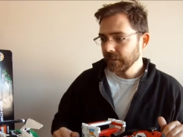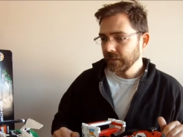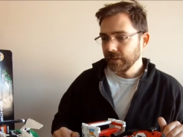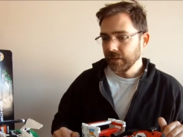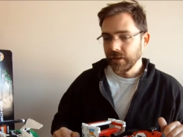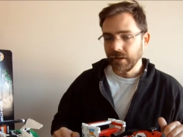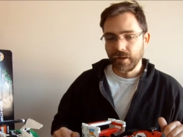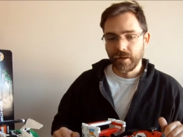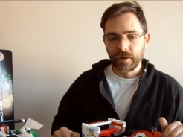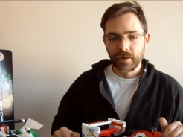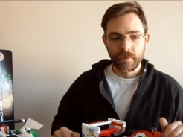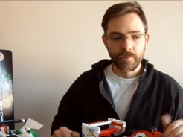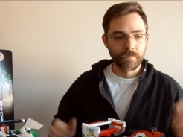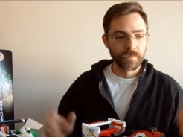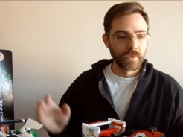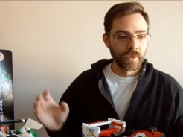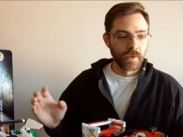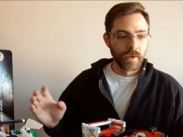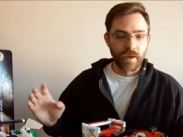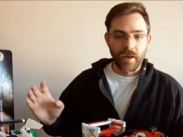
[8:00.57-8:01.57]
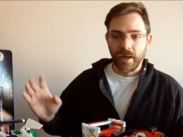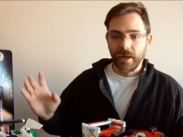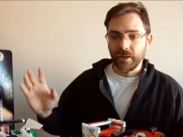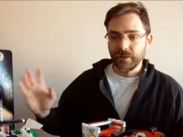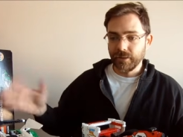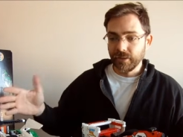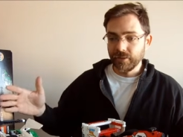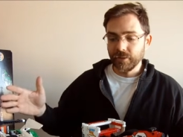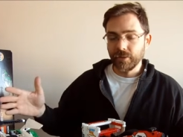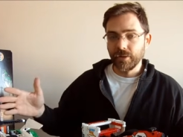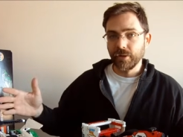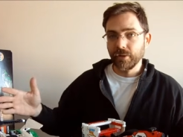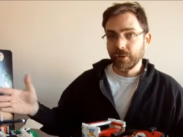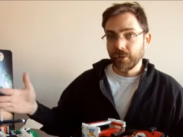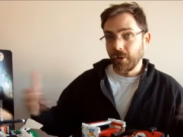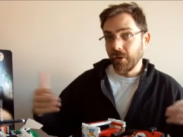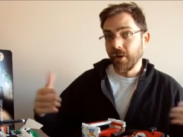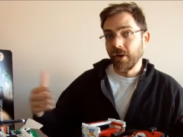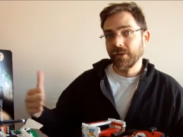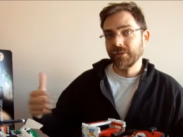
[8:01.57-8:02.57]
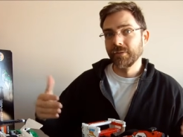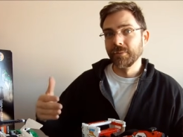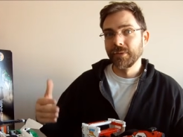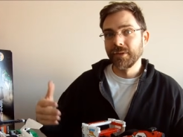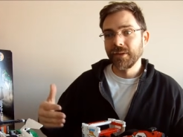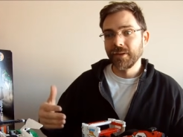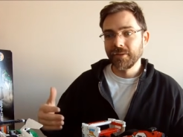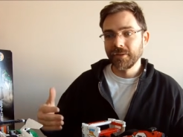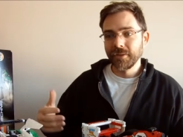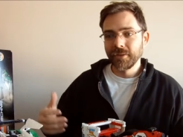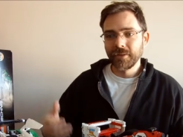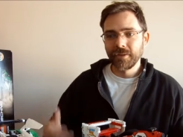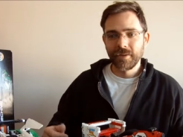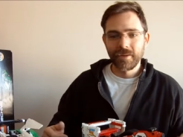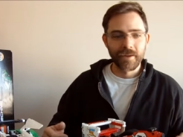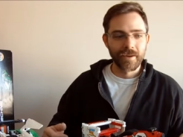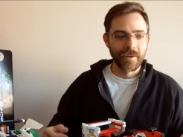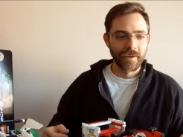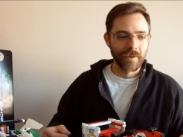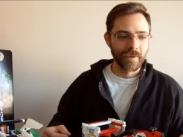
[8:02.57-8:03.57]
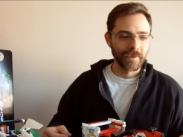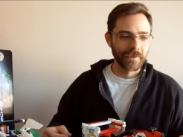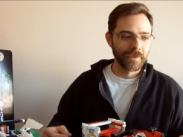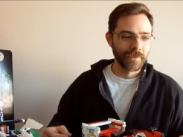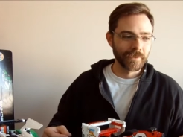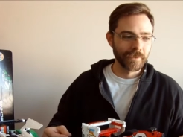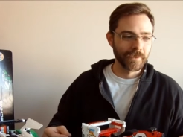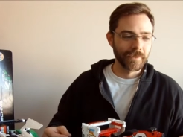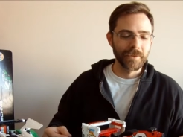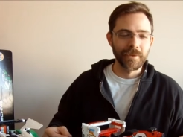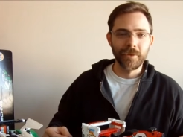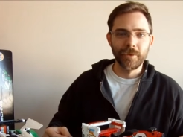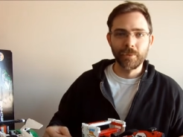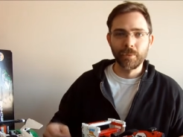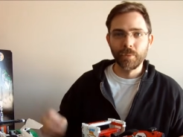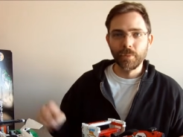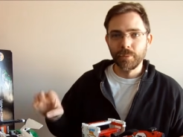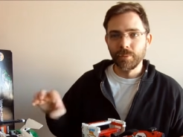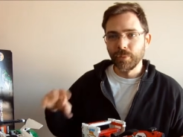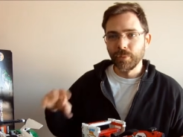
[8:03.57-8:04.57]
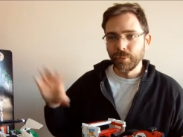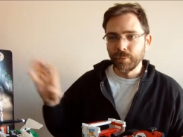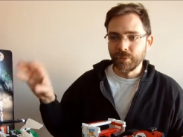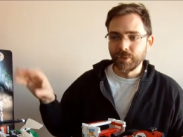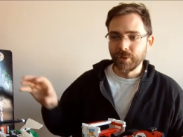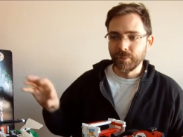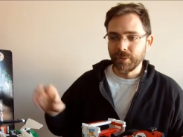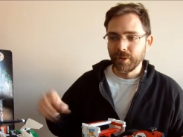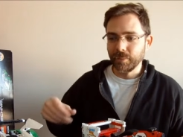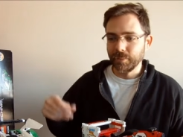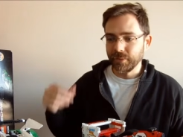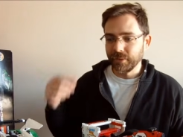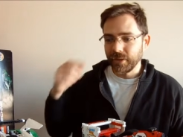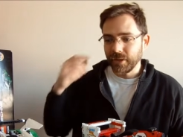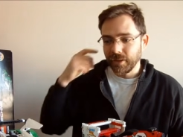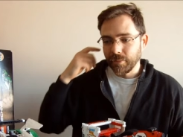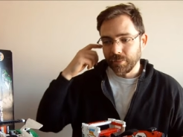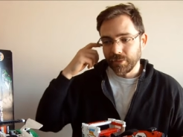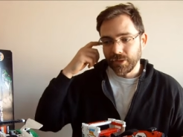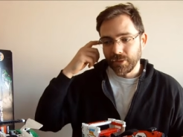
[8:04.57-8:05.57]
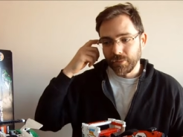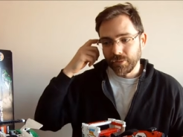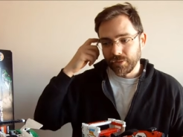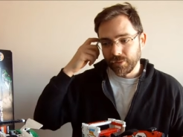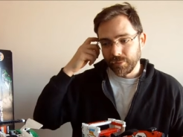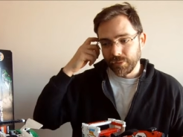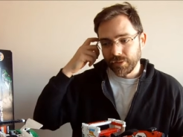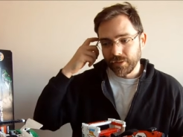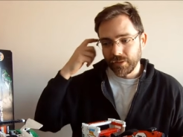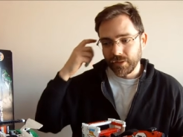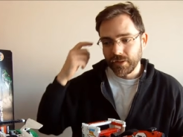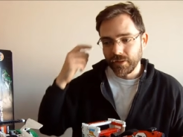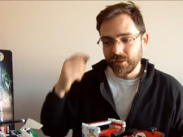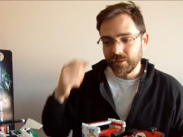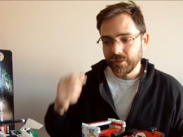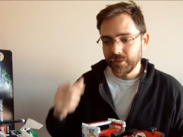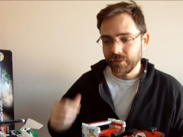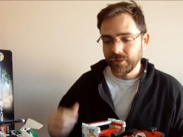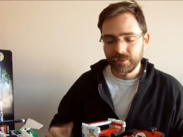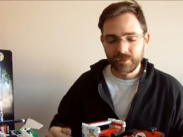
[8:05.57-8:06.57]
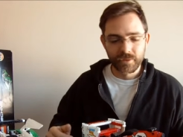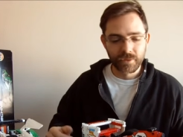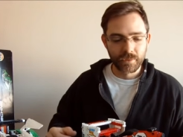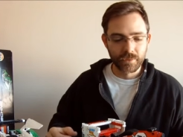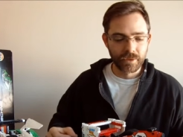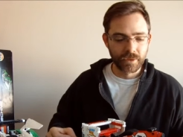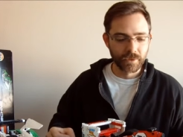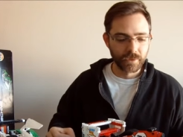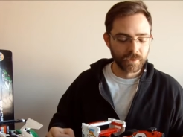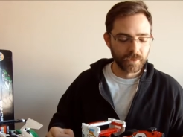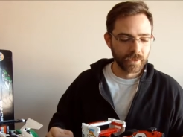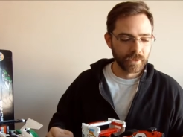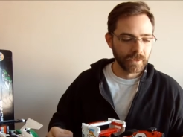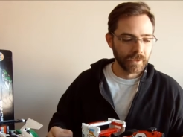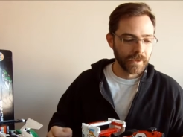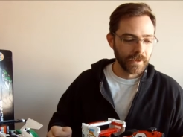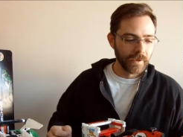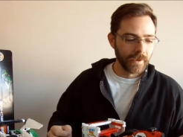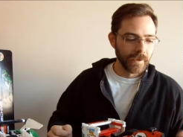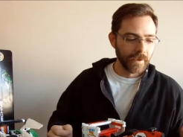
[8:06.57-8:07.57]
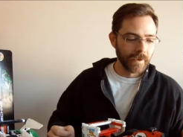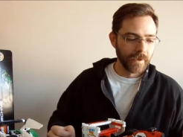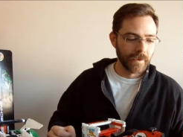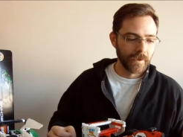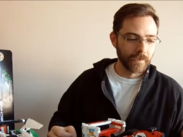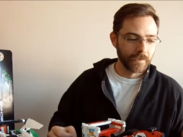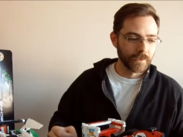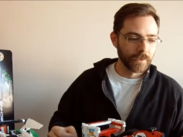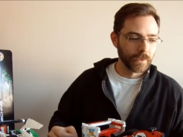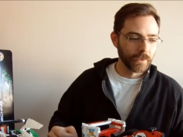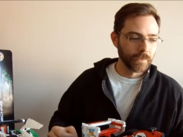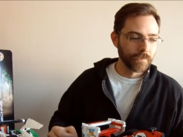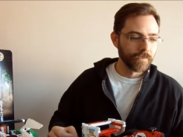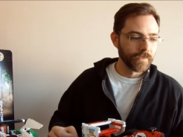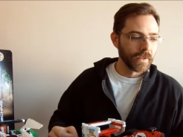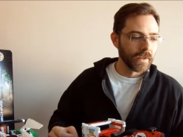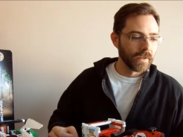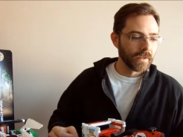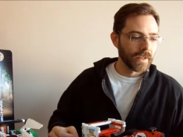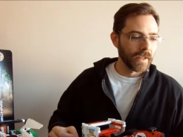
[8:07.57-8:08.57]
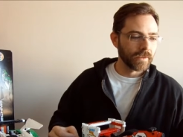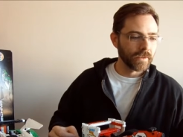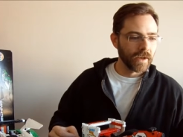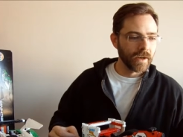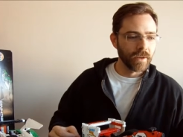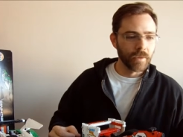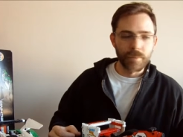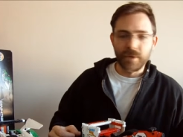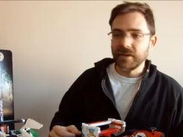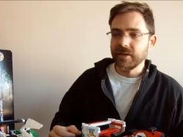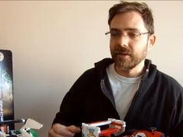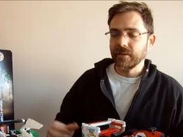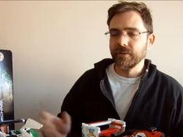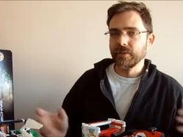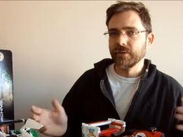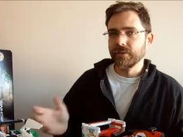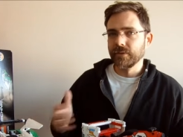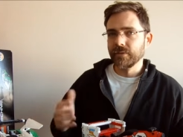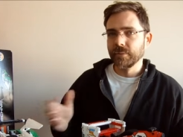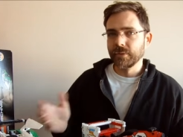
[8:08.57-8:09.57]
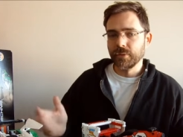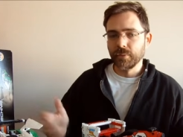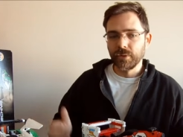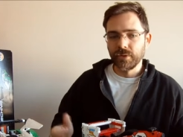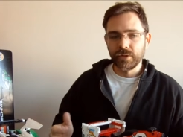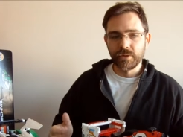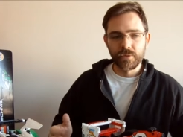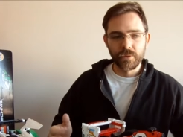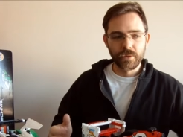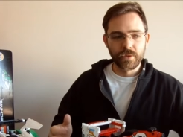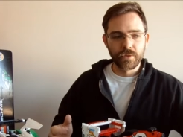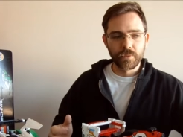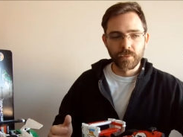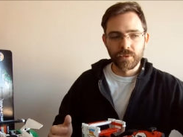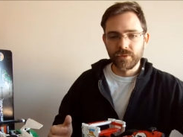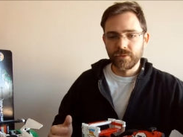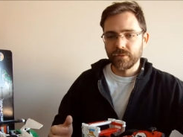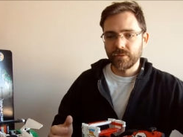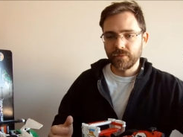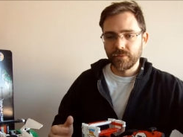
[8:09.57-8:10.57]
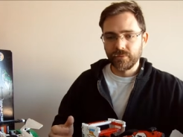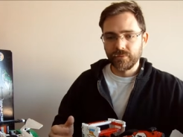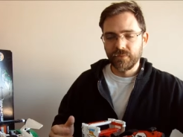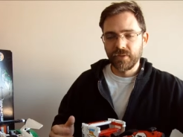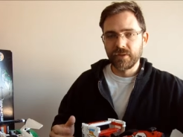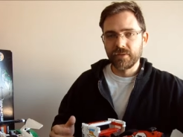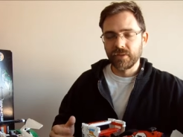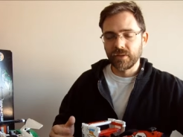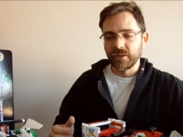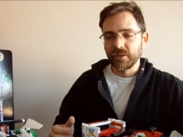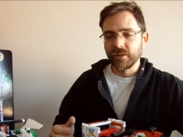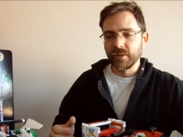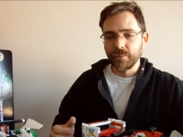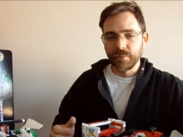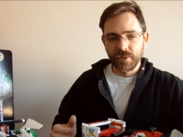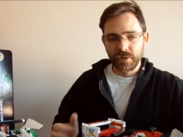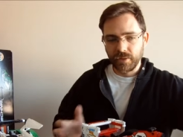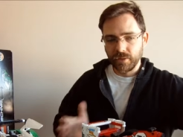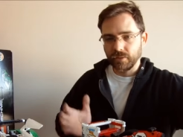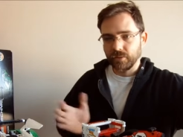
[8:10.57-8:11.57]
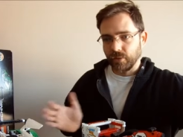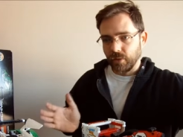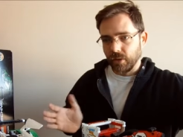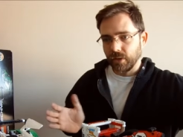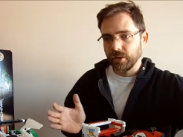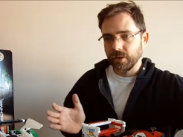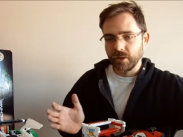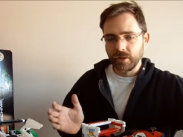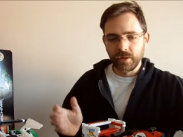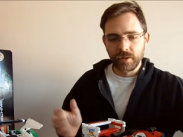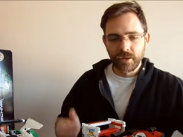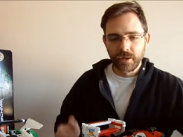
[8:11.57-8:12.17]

I think they're going to look awesome together because we'll put them up and kind of play with them and see what they look like. So that's kind of the main differences between the two. This one's physically bigger, longer.